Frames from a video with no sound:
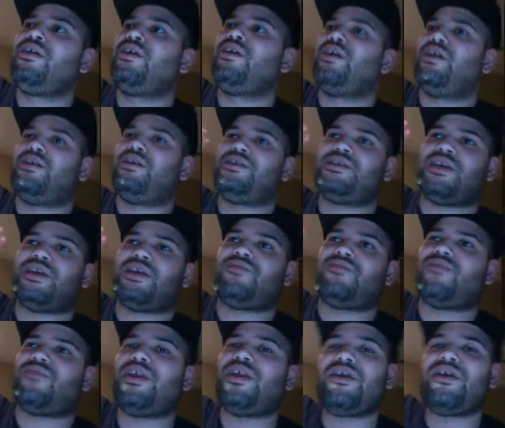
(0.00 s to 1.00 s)
and it's like
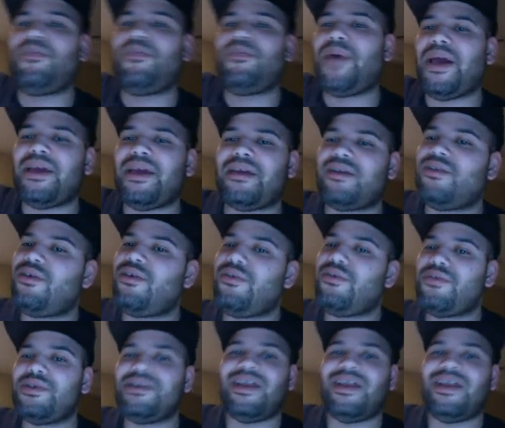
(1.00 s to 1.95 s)
riding a bike. No, it's